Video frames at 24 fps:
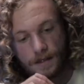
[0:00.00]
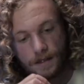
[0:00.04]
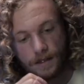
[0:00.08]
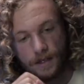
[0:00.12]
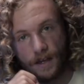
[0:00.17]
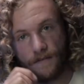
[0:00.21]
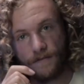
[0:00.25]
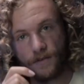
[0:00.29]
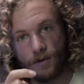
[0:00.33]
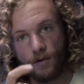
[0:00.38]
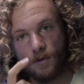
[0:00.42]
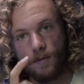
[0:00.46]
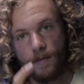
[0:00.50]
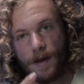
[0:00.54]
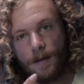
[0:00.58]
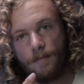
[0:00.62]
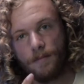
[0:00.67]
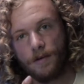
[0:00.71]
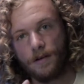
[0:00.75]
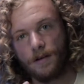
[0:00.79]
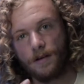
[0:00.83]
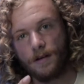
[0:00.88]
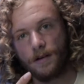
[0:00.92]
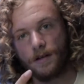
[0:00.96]
you have to
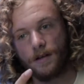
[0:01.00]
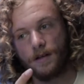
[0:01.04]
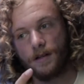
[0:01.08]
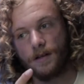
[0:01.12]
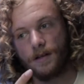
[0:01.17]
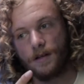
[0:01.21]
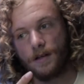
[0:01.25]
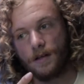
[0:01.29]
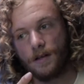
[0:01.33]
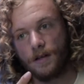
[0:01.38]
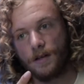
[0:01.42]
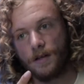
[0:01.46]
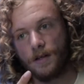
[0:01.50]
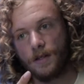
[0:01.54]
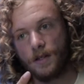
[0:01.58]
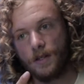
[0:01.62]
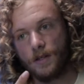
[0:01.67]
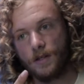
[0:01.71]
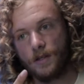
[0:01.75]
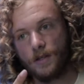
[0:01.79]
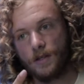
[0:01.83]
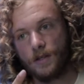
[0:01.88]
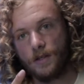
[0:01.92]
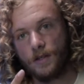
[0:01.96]
remember
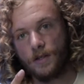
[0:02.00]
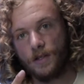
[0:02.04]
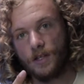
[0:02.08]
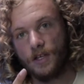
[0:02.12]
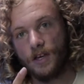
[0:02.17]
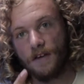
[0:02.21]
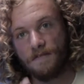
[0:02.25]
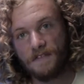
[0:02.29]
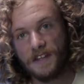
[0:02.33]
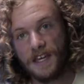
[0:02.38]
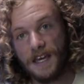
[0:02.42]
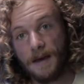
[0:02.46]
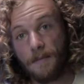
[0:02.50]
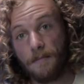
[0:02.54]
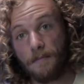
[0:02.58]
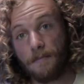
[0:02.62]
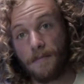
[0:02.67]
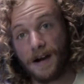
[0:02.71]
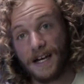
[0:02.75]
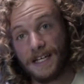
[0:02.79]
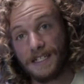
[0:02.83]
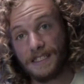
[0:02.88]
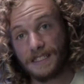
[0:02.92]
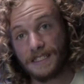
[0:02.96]
that you have to get
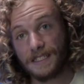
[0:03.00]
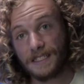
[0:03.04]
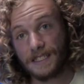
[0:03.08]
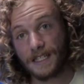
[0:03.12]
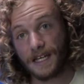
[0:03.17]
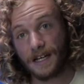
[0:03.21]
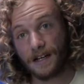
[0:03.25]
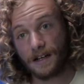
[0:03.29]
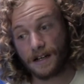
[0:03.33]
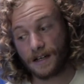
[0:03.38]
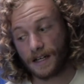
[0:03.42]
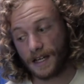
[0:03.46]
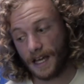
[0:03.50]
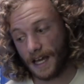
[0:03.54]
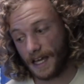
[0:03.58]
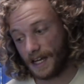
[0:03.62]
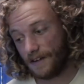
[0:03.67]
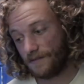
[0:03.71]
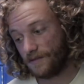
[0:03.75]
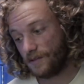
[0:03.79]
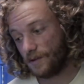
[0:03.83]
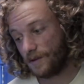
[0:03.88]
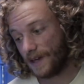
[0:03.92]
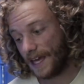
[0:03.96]
mics in there, and
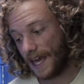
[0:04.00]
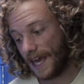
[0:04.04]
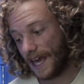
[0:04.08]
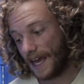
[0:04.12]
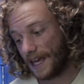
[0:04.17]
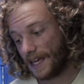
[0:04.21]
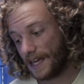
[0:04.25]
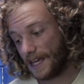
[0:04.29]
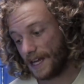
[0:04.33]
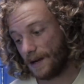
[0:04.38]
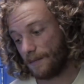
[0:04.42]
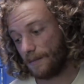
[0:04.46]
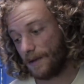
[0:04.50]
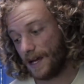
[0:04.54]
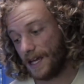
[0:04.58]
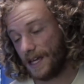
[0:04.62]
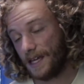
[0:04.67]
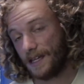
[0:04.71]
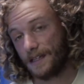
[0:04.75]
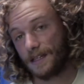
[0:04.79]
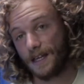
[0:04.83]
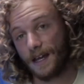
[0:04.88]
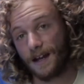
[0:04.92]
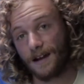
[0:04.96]
if you can't get a mic
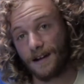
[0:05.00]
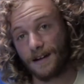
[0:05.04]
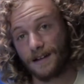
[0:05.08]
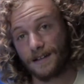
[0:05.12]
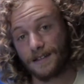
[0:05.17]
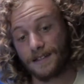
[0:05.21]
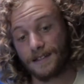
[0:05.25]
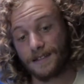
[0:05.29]
in there,